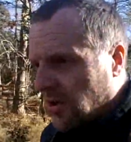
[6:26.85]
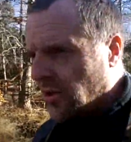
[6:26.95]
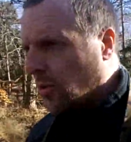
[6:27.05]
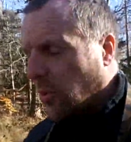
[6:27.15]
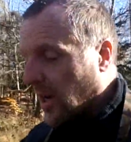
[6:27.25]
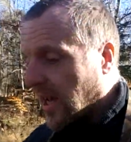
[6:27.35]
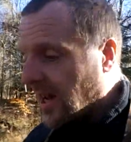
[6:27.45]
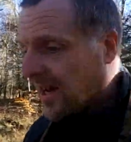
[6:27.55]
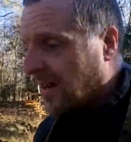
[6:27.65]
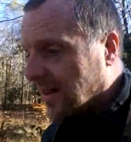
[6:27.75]
No way.
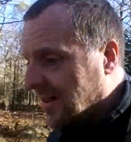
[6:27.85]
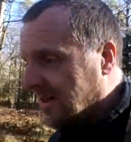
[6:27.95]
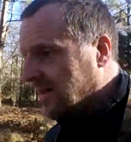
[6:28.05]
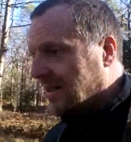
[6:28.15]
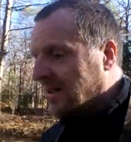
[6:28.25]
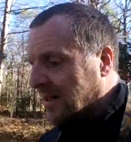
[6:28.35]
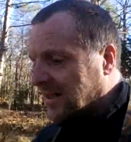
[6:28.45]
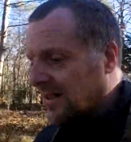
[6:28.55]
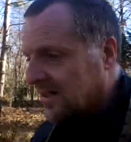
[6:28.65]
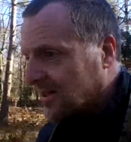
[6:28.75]

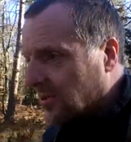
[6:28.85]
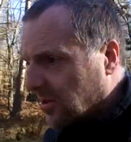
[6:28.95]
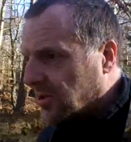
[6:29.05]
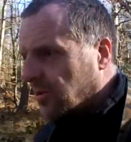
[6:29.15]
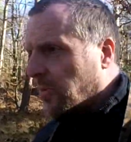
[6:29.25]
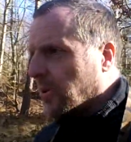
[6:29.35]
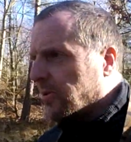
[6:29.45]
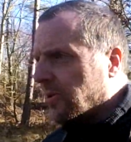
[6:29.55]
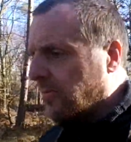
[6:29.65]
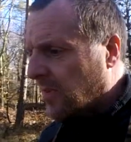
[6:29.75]
So I'll just
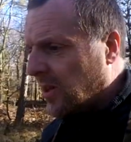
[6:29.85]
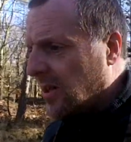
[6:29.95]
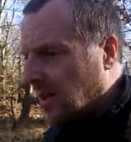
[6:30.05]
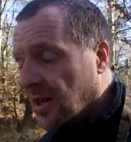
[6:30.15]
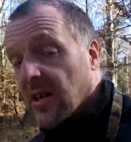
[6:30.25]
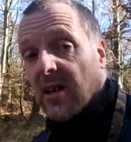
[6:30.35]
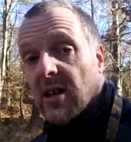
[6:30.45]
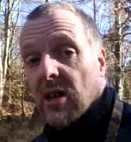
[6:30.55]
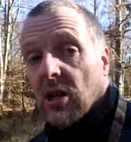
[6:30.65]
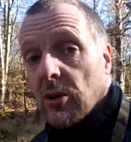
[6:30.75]
put some uh,
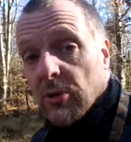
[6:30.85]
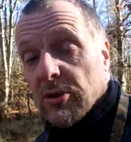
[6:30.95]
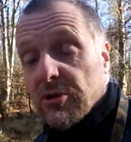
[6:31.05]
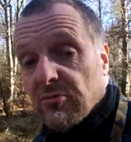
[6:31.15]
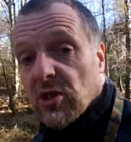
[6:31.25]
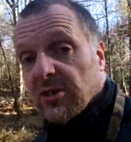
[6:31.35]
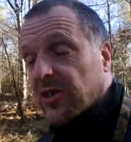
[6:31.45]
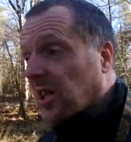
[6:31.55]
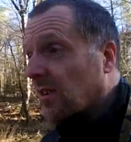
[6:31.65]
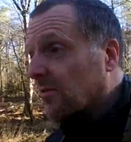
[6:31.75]
put some
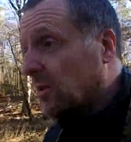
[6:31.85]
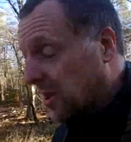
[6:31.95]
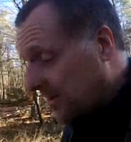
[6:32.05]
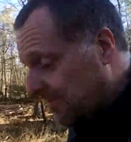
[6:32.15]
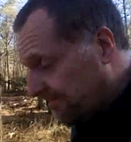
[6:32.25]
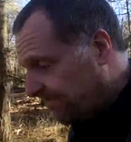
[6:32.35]
rust eater on it,